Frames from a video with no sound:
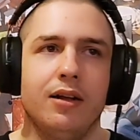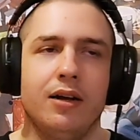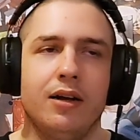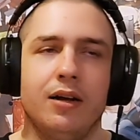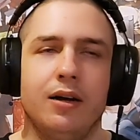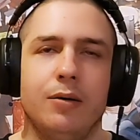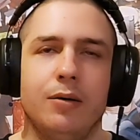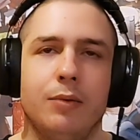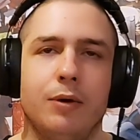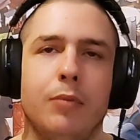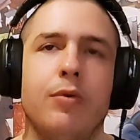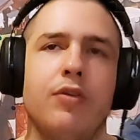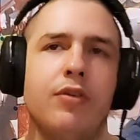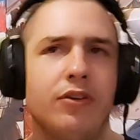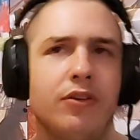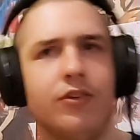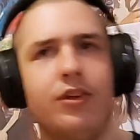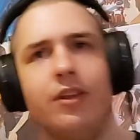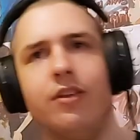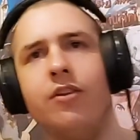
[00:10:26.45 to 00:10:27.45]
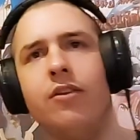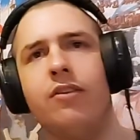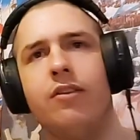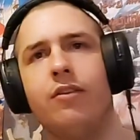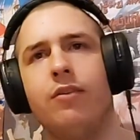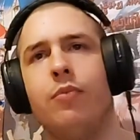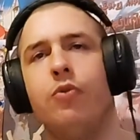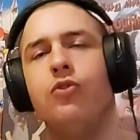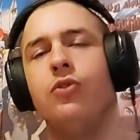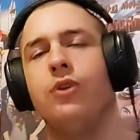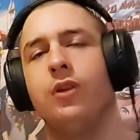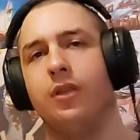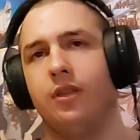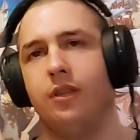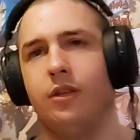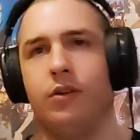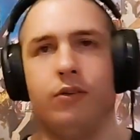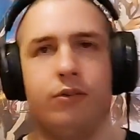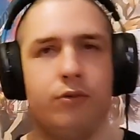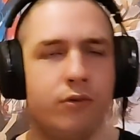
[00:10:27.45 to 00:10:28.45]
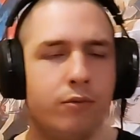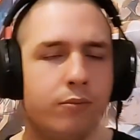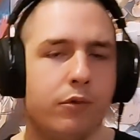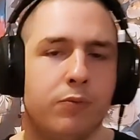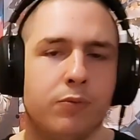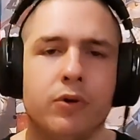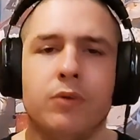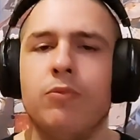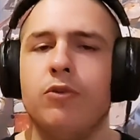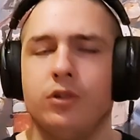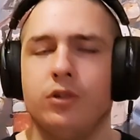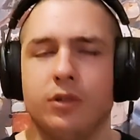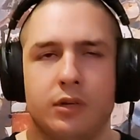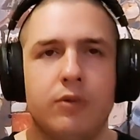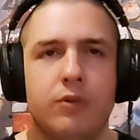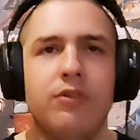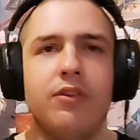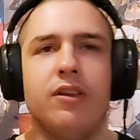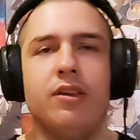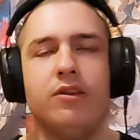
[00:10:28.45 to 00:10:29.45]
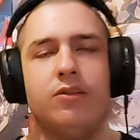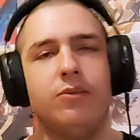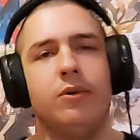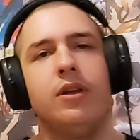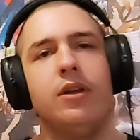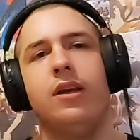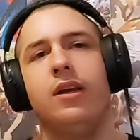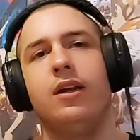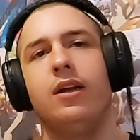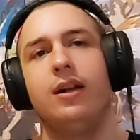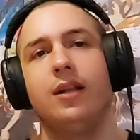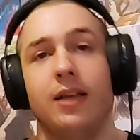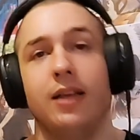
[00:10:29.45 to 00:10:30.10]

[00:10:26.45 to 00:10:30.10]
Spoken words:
I'm not saying she did not have emotion in the other song, but more emotion, I would say, in this one.